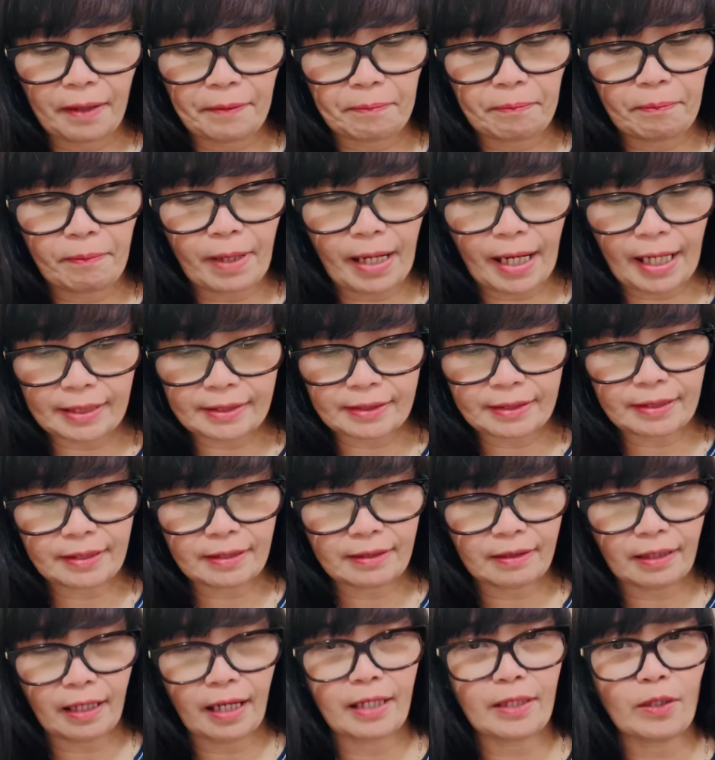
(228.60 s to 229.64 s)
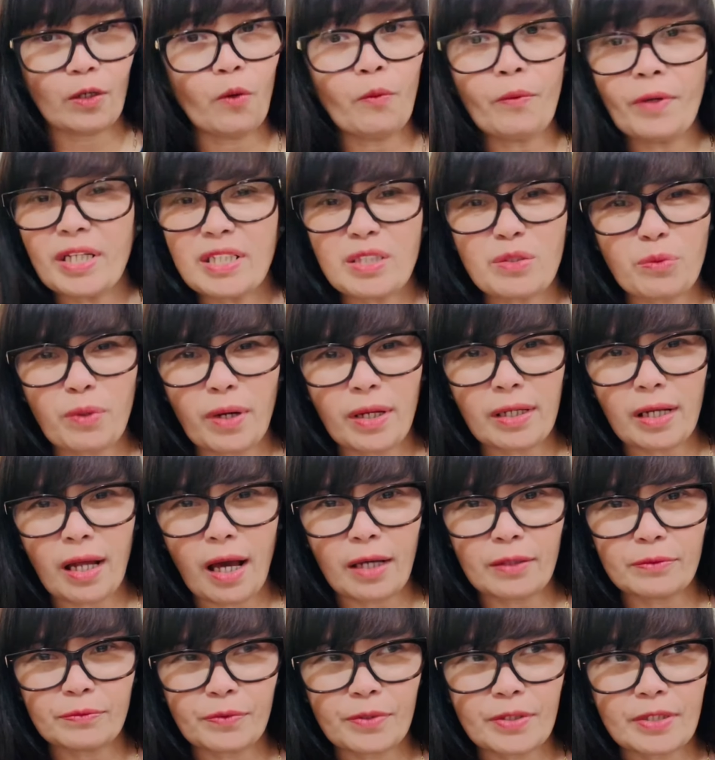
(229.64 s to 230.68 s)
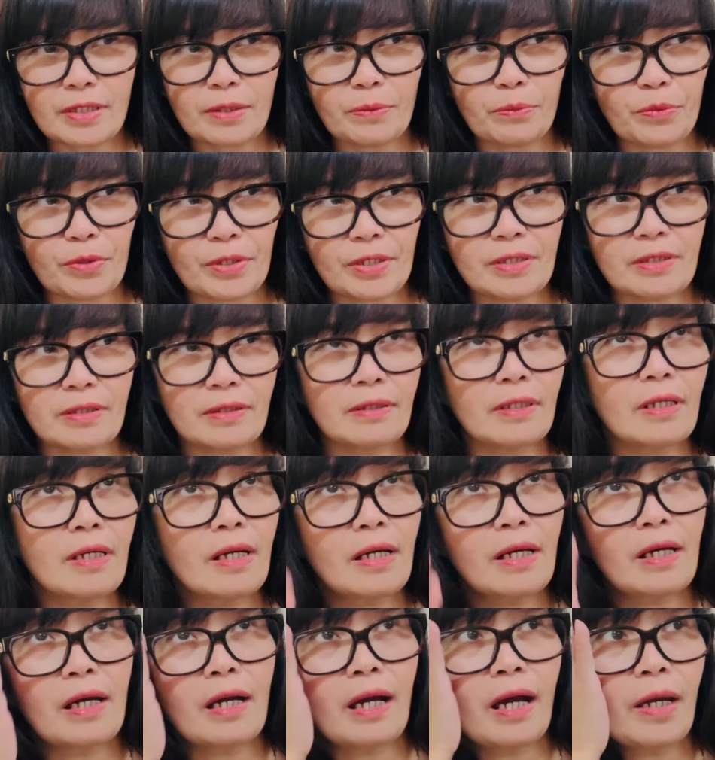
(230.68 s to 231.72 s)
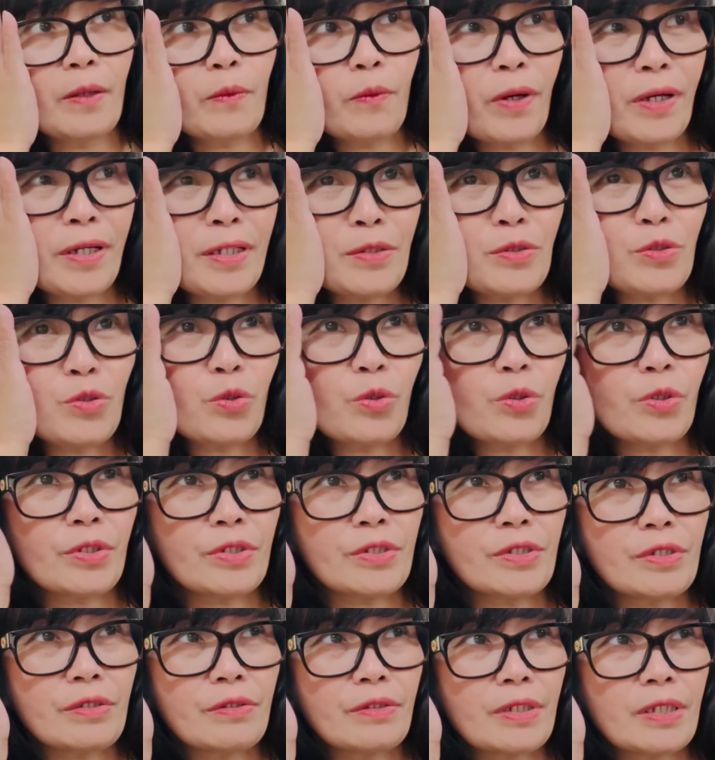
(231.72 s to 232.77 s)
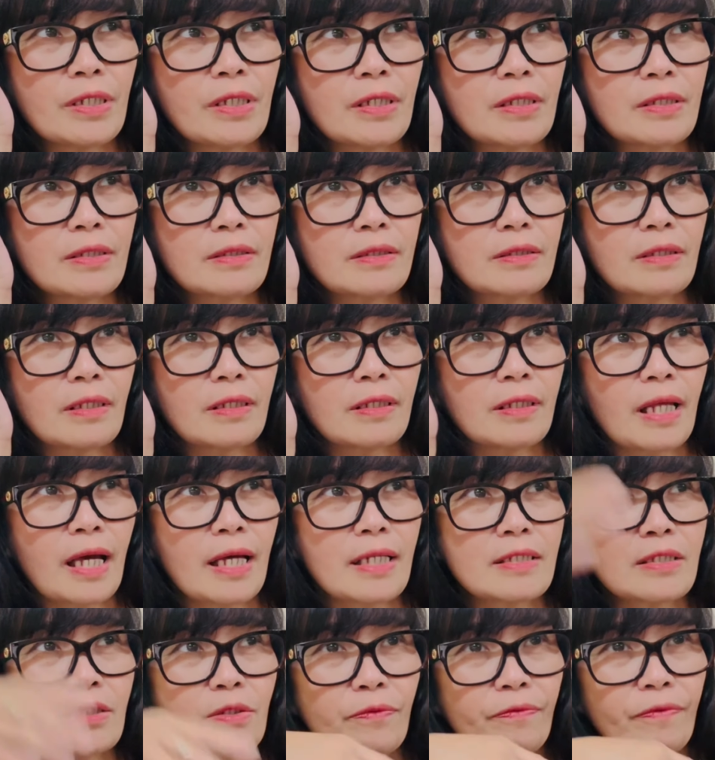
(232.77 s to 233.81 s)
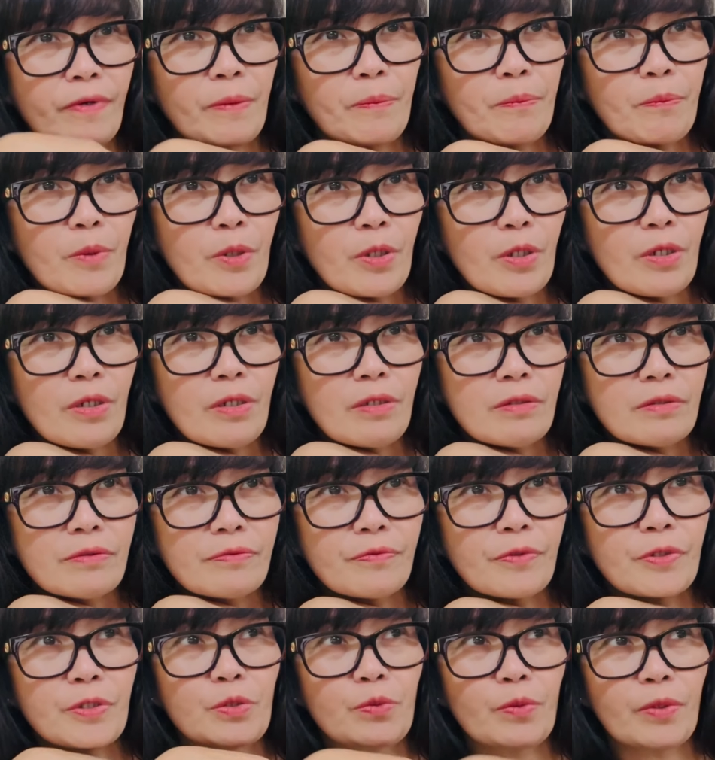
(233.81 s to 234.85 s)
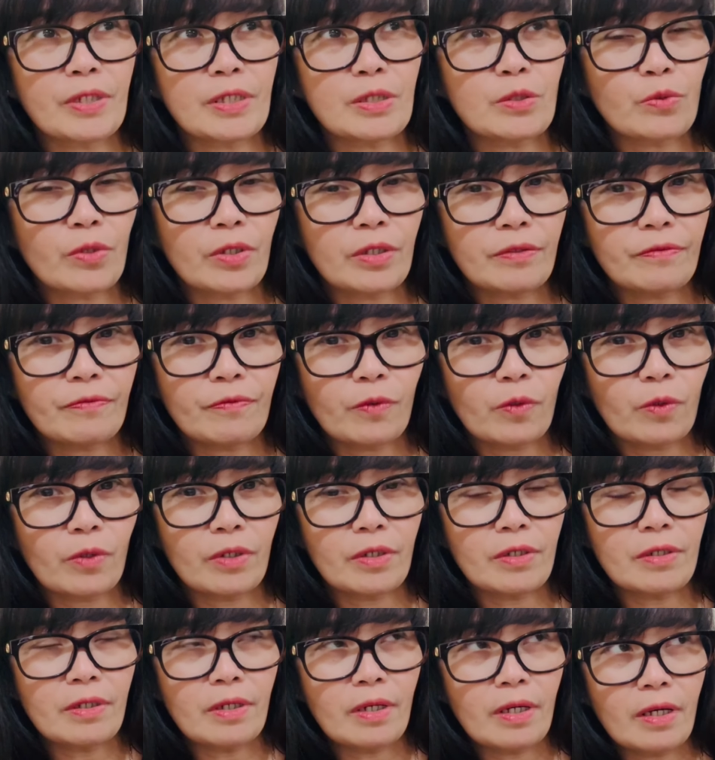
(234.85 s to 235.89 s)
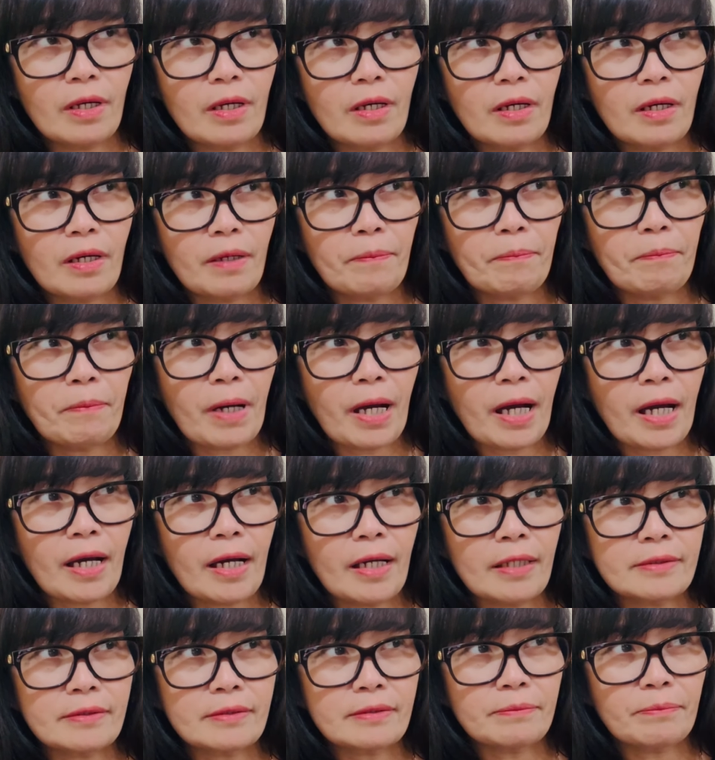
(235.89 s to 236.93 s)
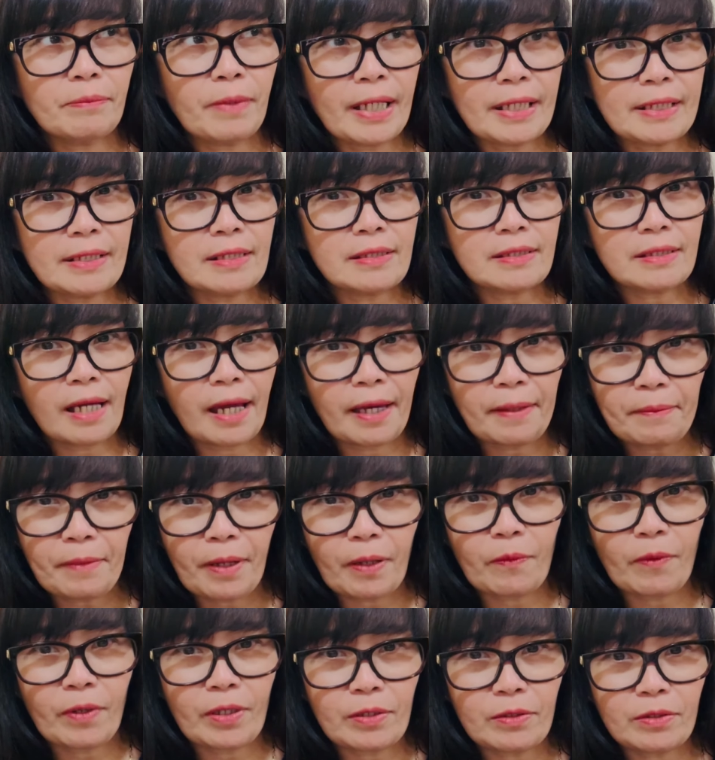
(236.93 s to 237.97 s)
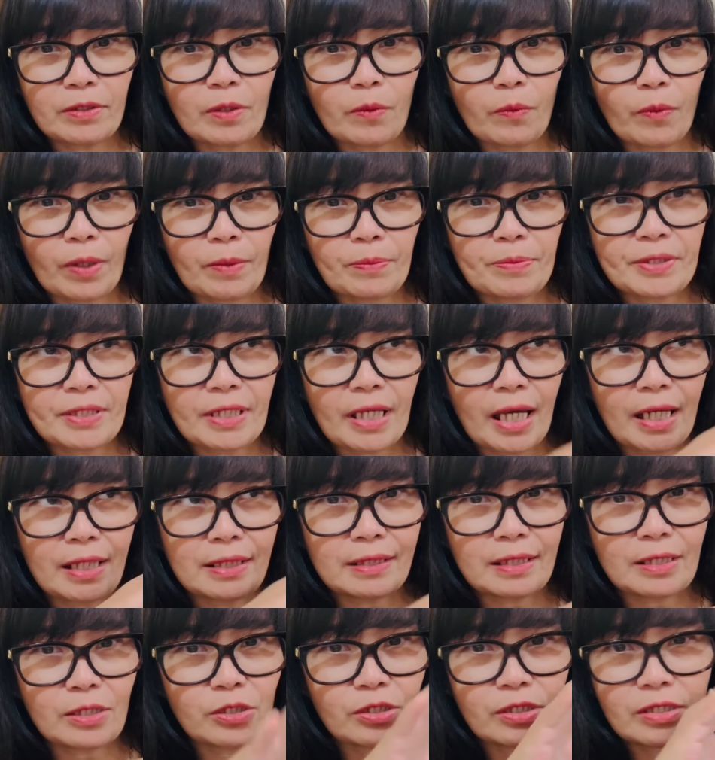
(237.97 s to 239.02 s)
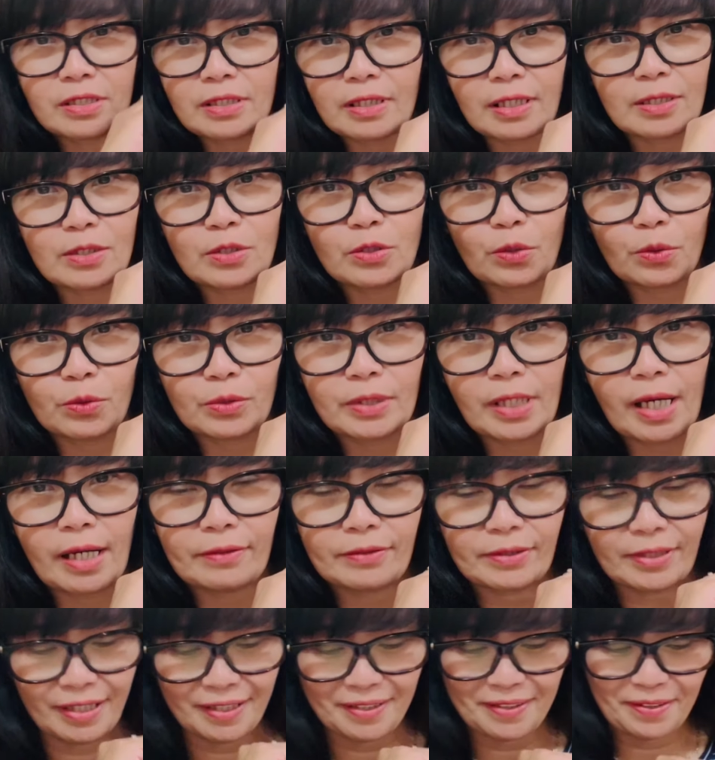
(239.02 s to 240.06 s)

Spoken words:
but I always run out for some reason. I wanted to order it last November for 2024, but by the time I went on the website, it just said sold out.